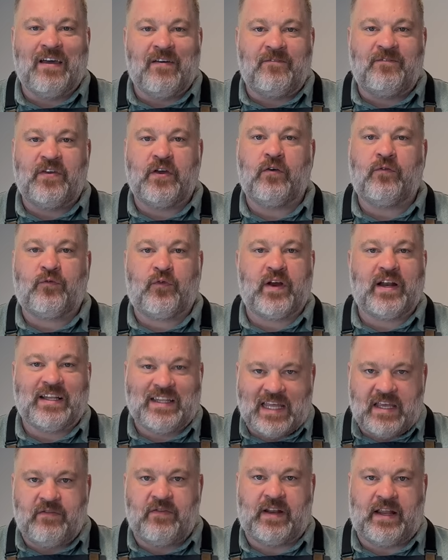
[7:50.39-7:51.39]
Feel free to
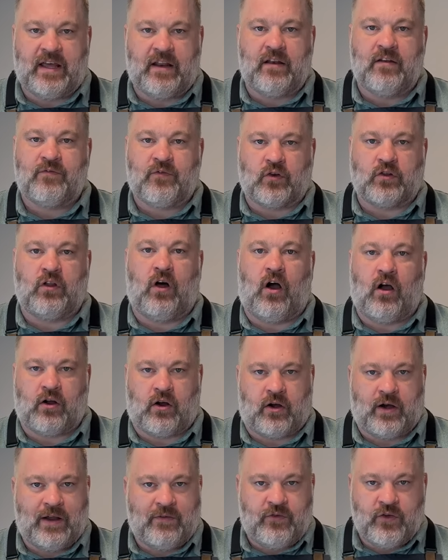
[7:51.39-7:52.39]
leave it in for
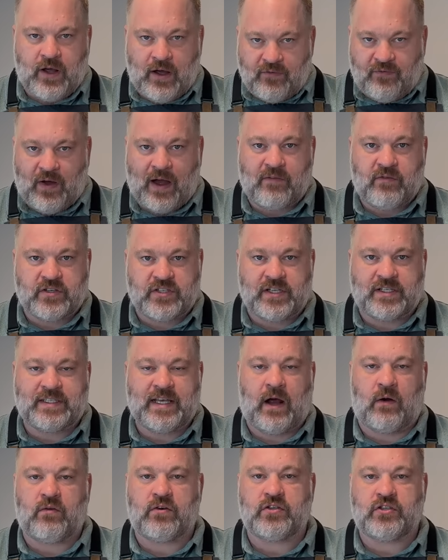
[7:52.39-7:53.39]
longer. If you got 5 or 6
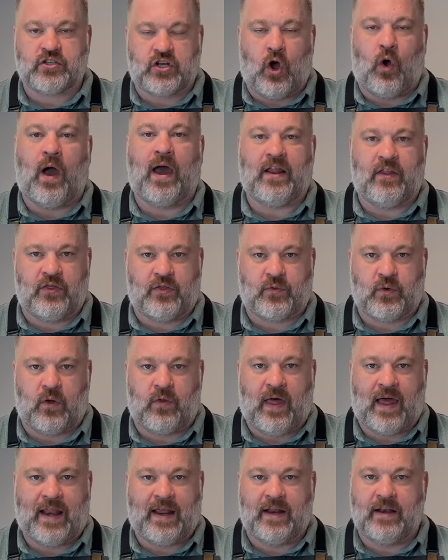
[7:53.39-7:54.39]
hours, go ahead and throw
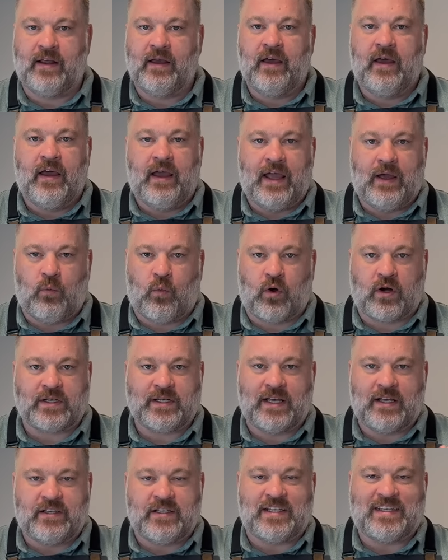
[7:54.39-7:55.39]
that in. It works.
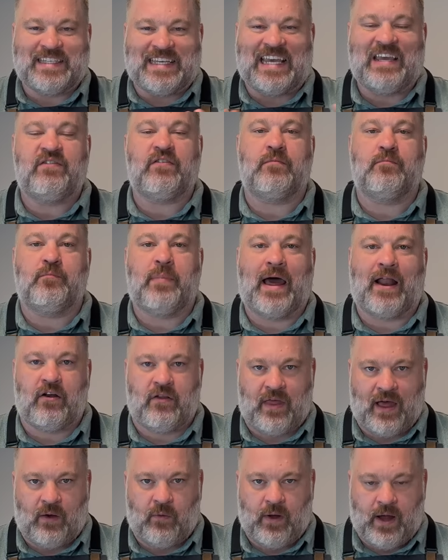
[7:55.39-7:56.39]
It's even better
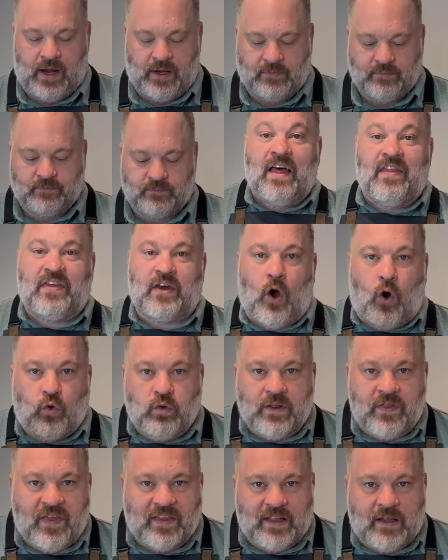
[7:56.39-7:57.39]
that way. The
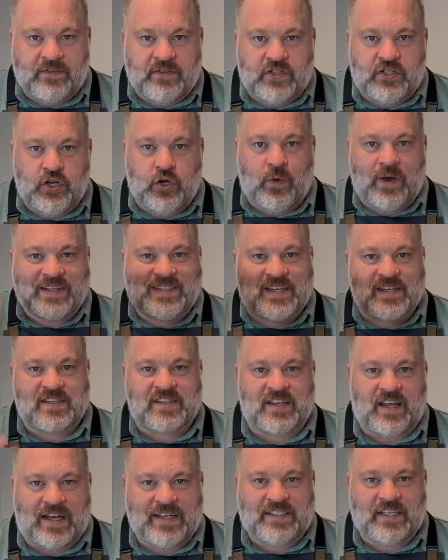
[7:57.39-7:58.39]
only thing left to do is to
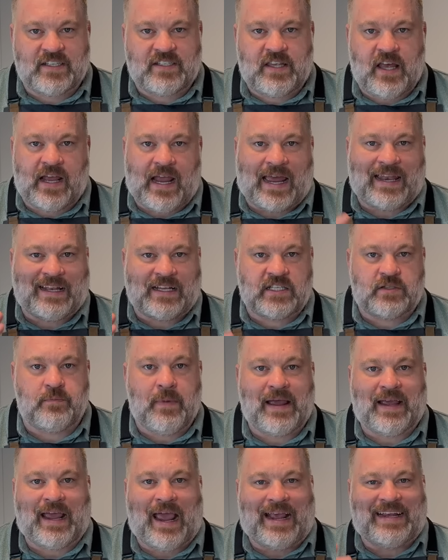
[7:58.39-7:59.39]
slice this thing and let's
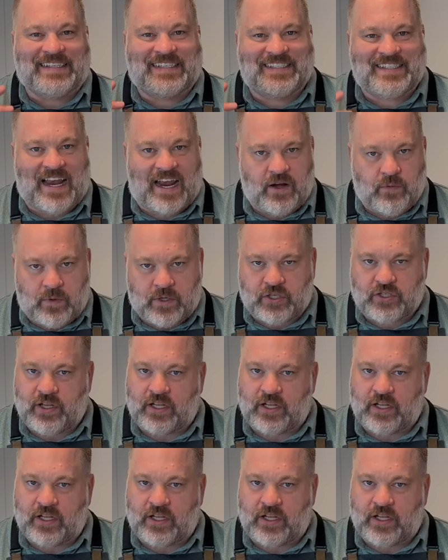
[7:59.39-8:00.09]
make a sandwich.